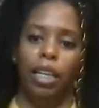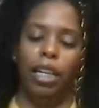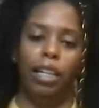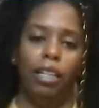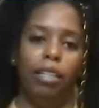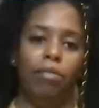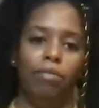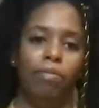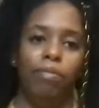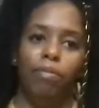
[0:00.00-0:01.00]
Um,
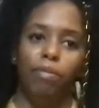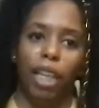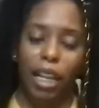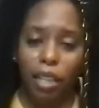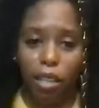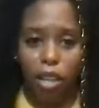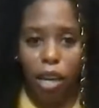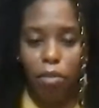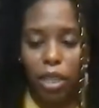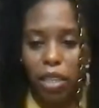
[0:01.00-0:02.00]
Playa del
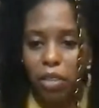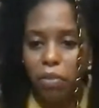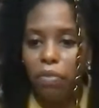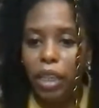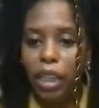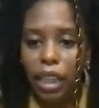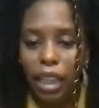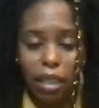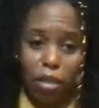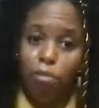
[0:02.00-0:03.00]
Carmen is fun,